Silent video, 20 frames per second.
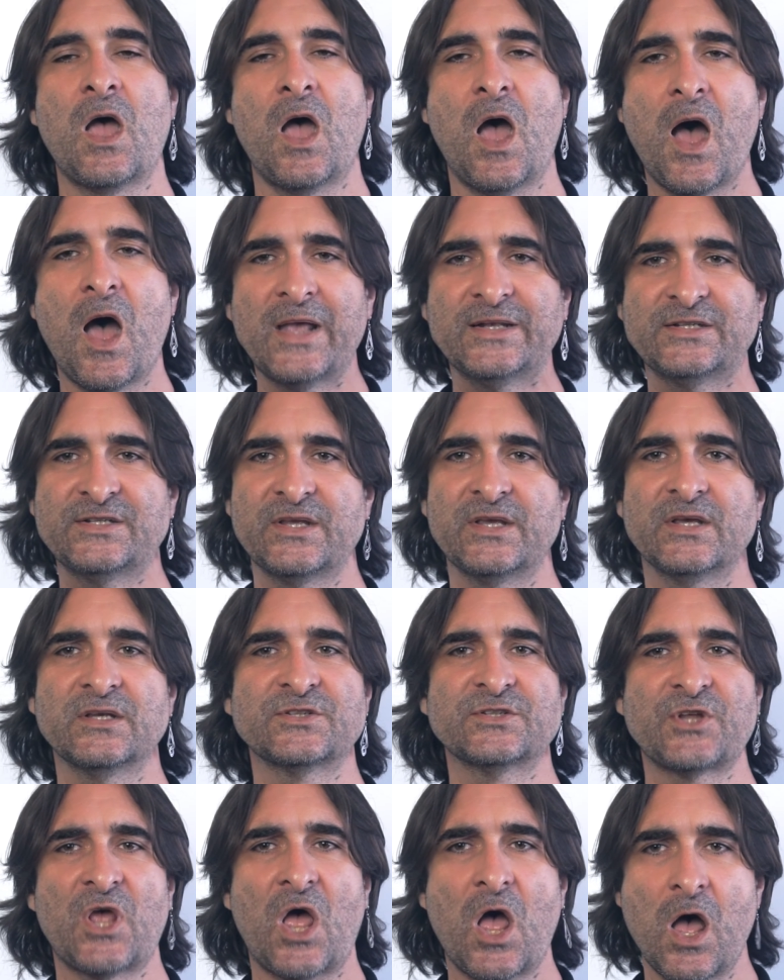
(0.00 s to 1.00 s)

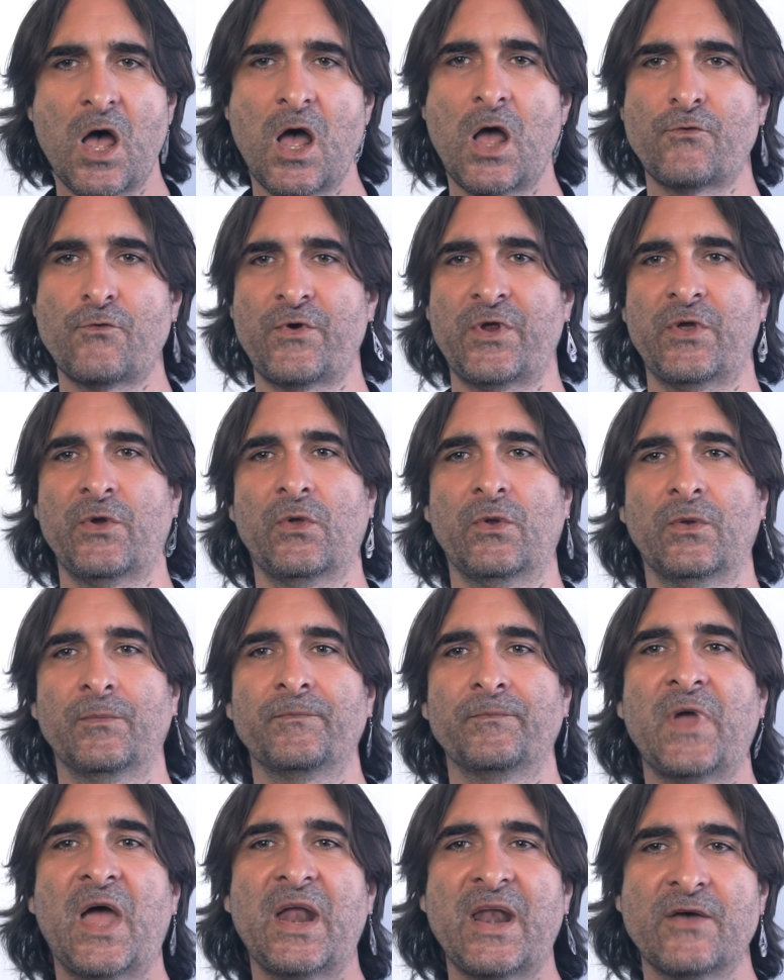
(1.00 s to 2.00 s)
Ideas are real
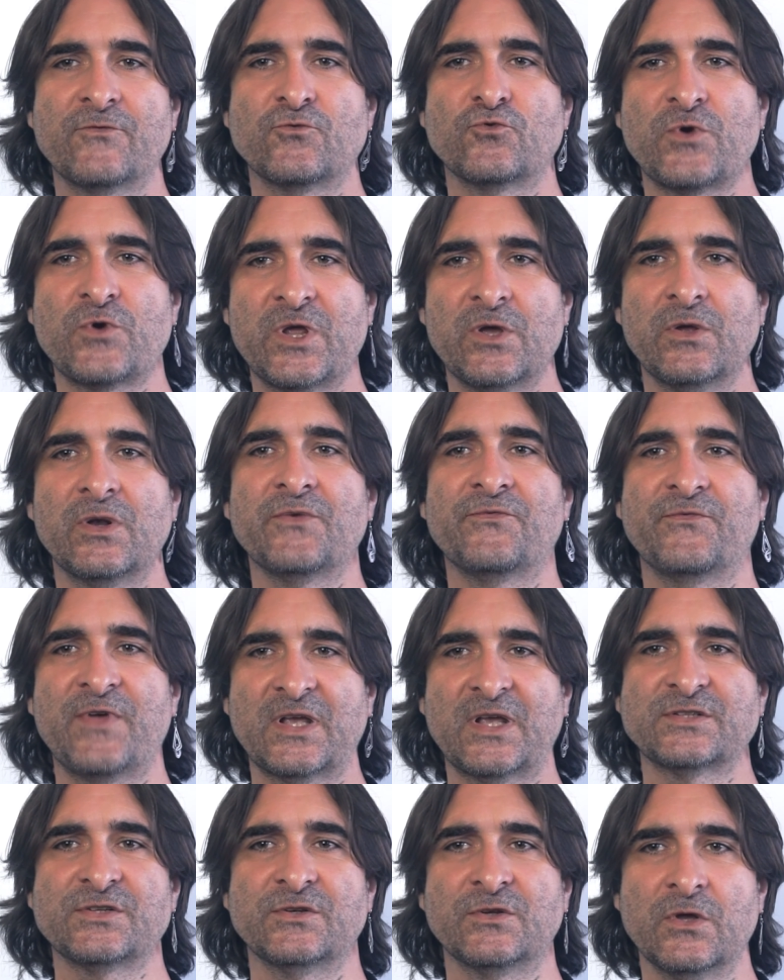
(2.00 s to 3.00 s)
and have real
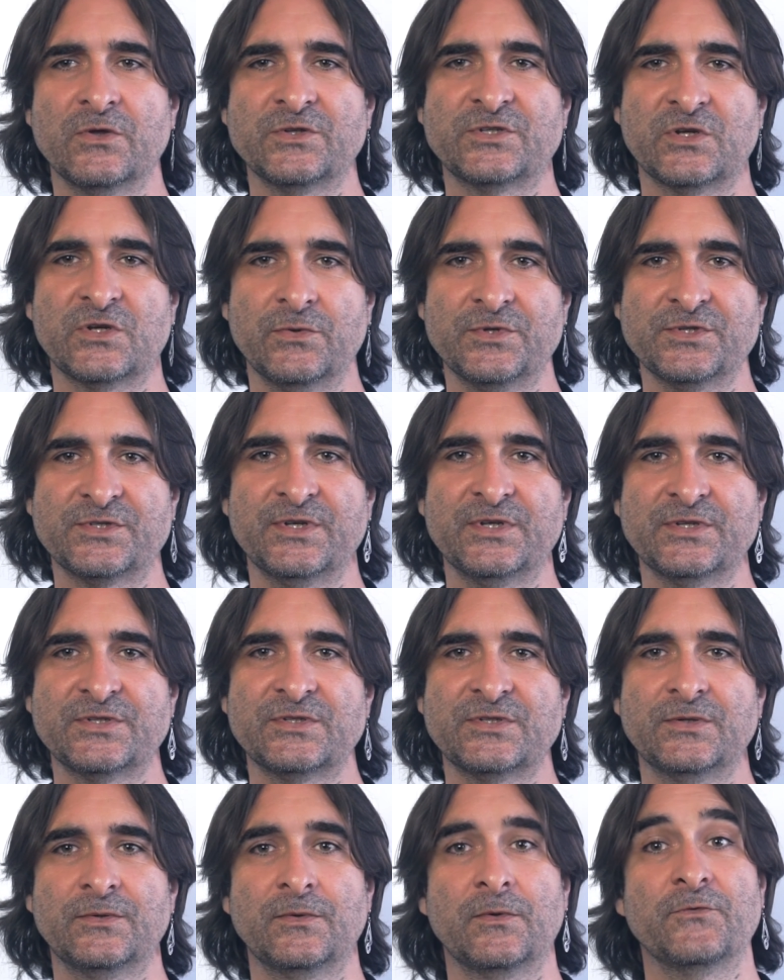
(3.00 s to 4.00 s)
effects and consequences,
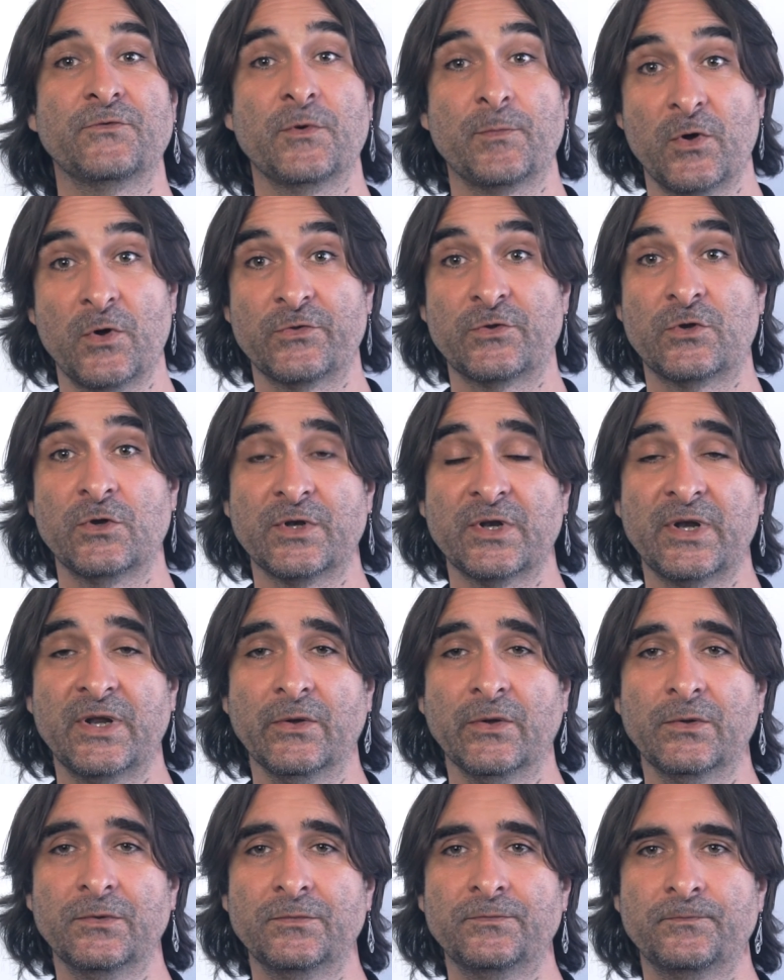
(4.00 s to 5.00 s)
for both good and
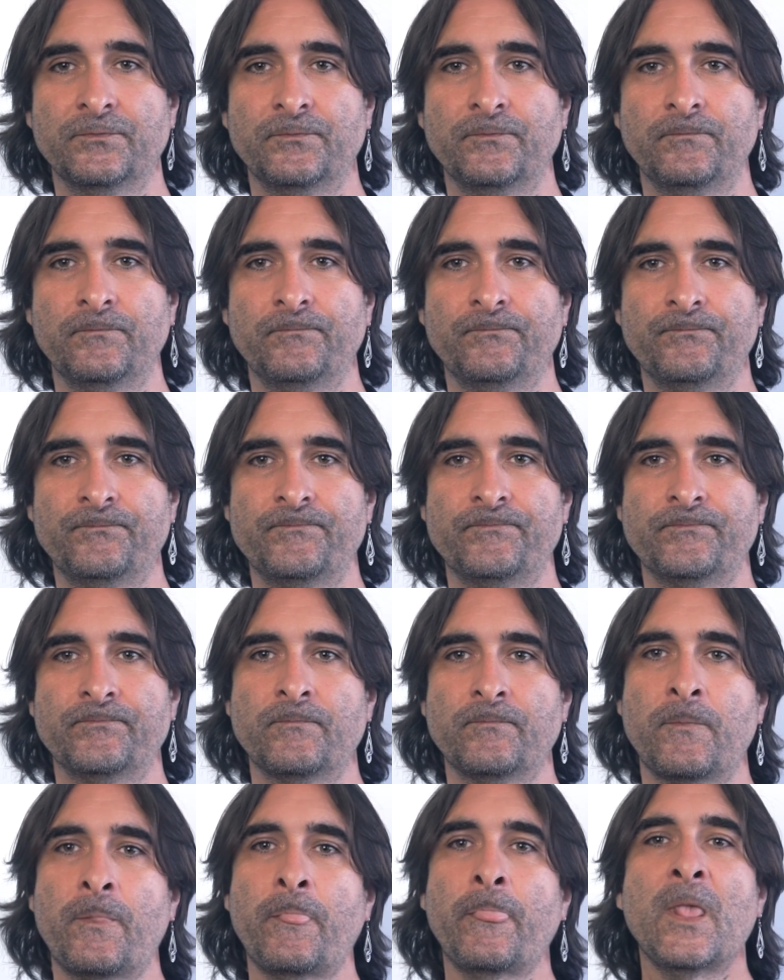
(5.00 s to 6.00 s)
ill.
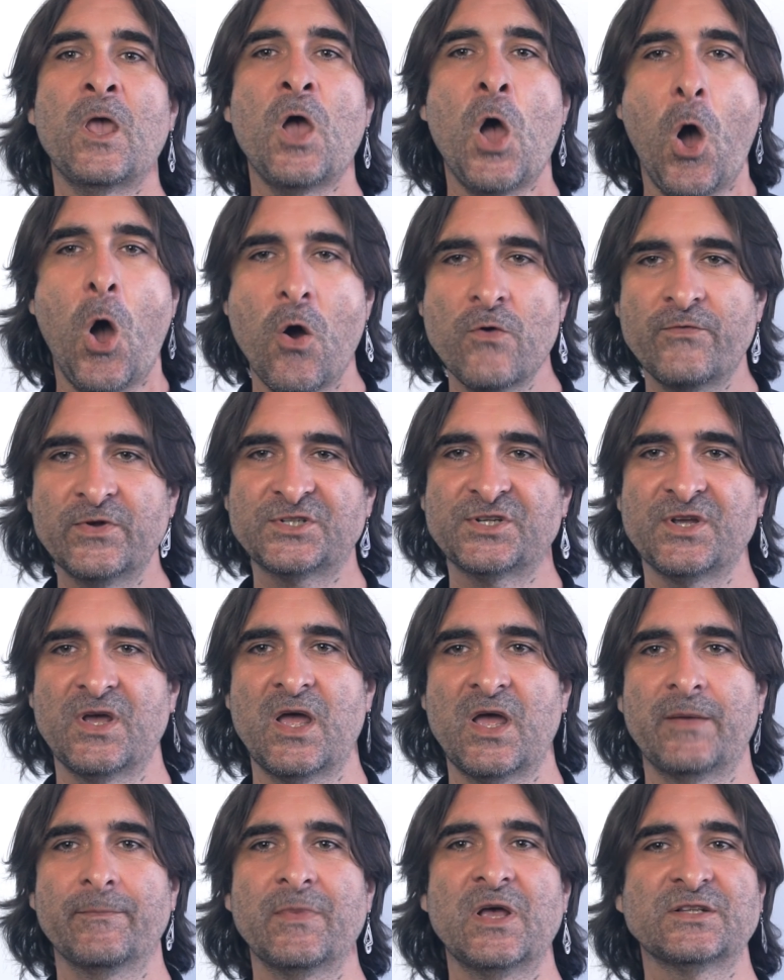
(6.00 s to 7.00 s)
Over
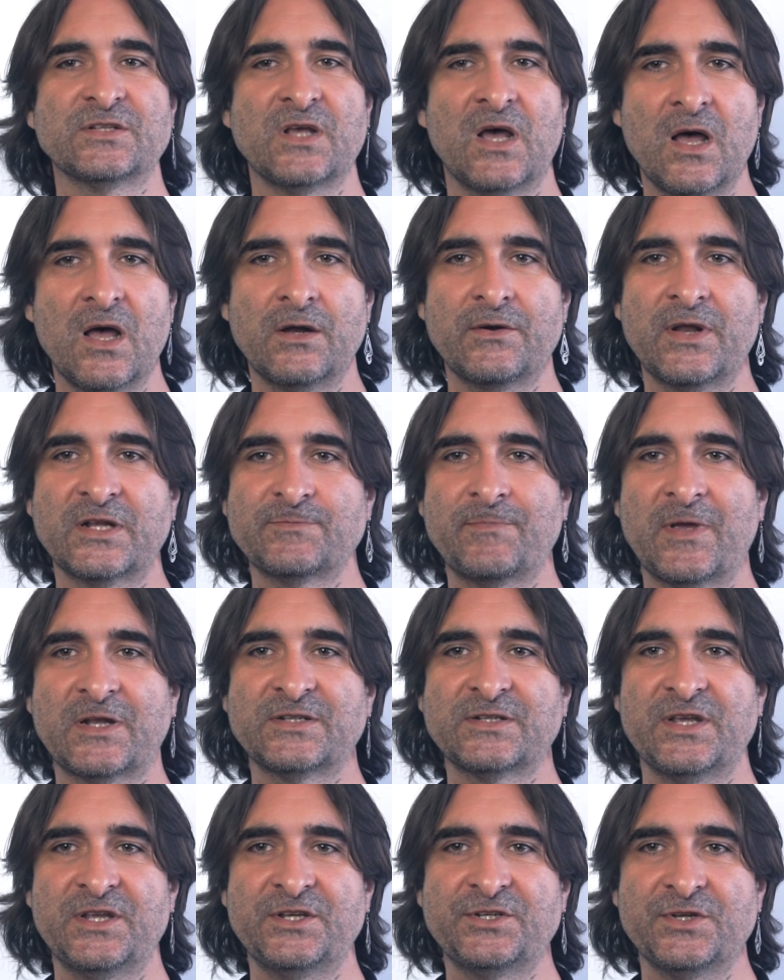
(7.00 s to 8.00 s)
time, as our
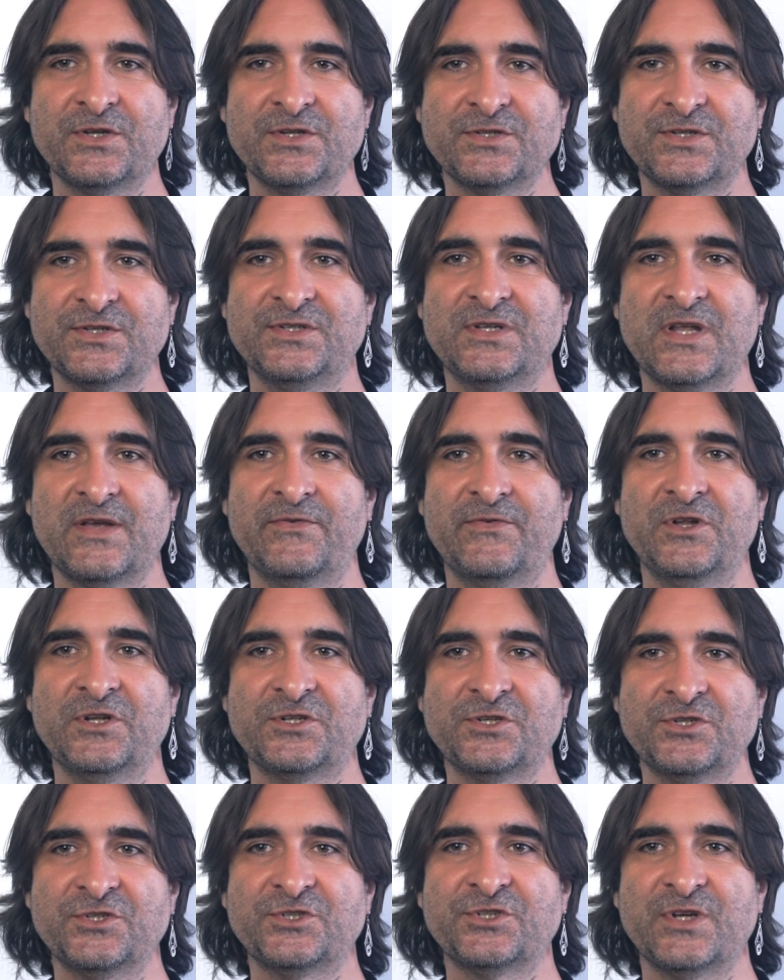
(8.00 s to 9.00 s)
expectations and
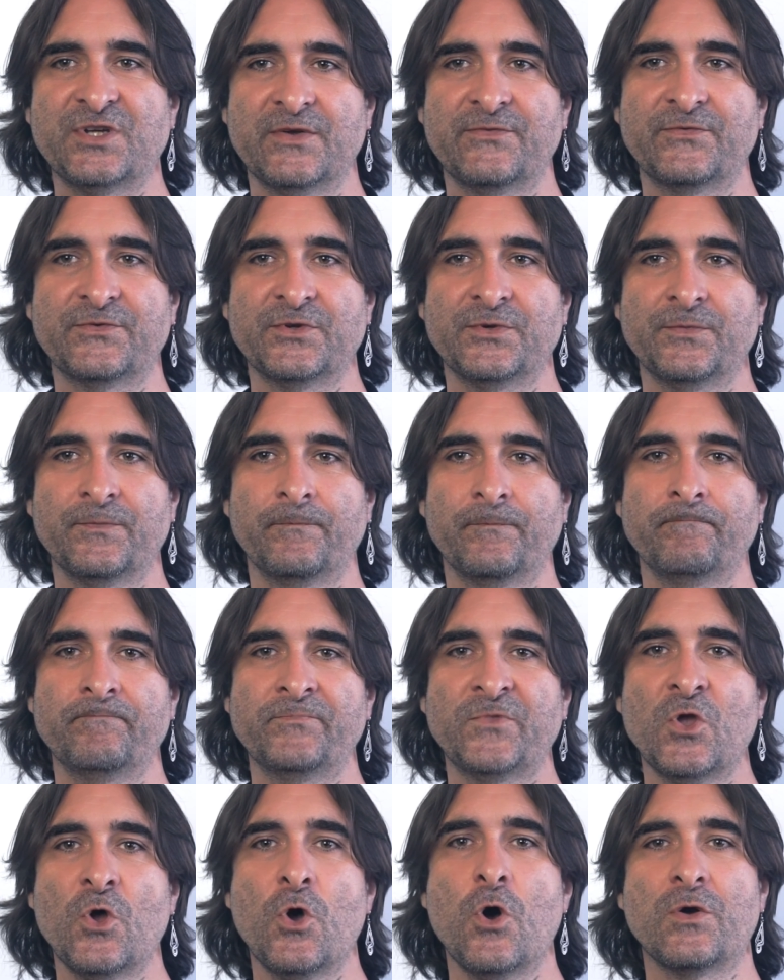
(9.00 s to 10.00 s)
definitions shift,
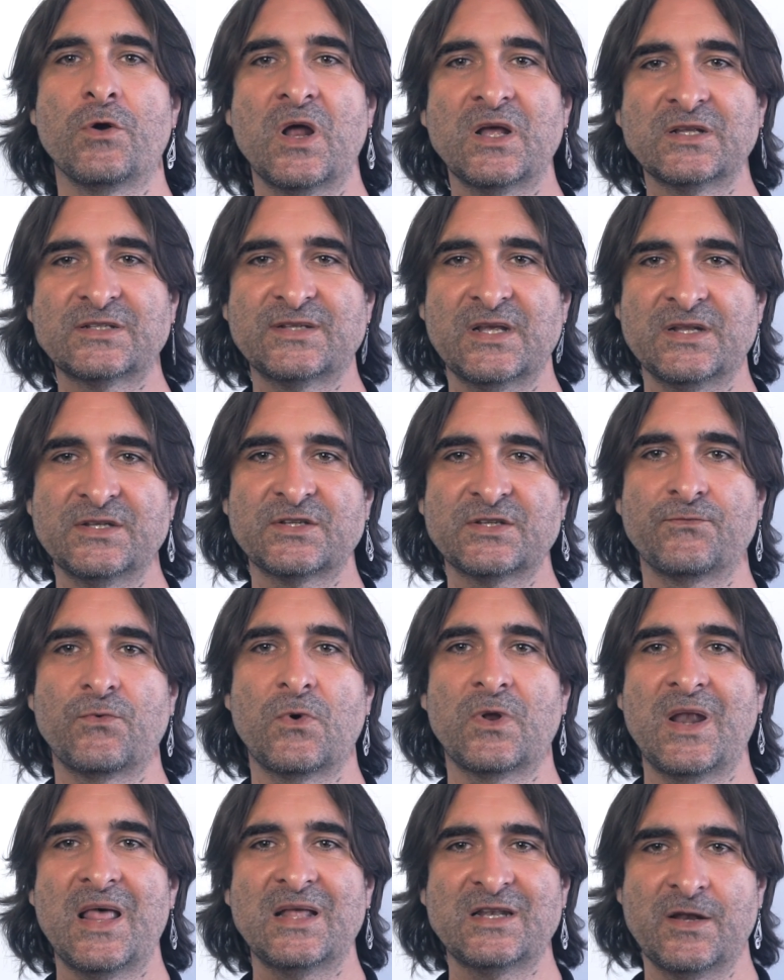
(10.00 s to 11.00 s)
or our sense of
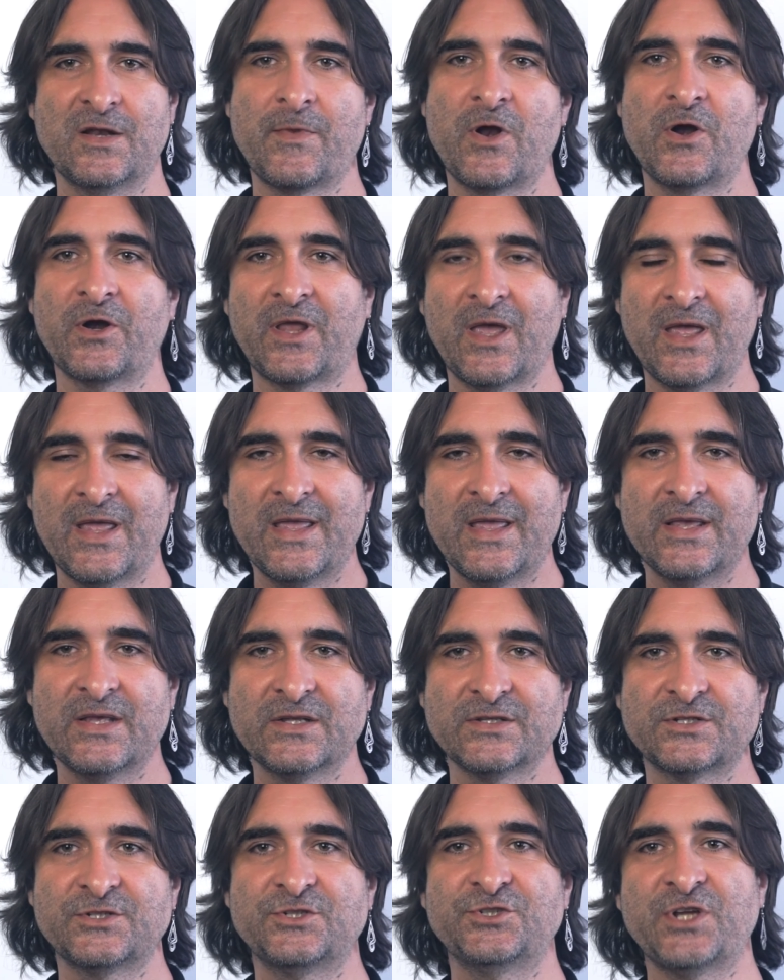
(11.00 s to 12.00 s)
what Latin America
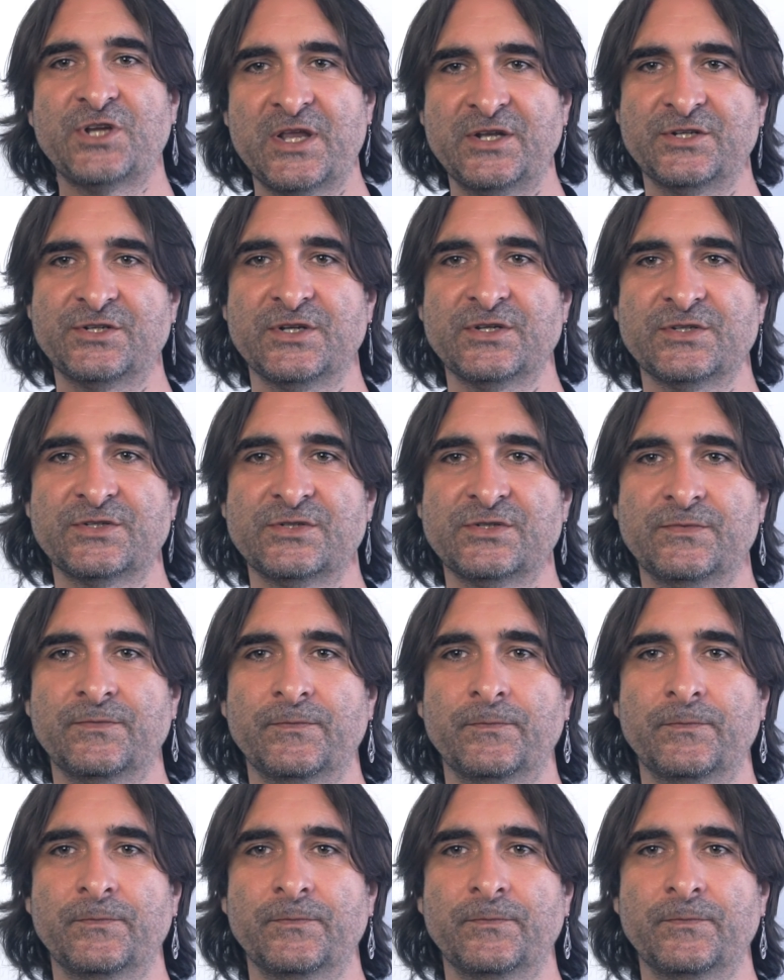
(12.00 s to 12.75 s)
is changes,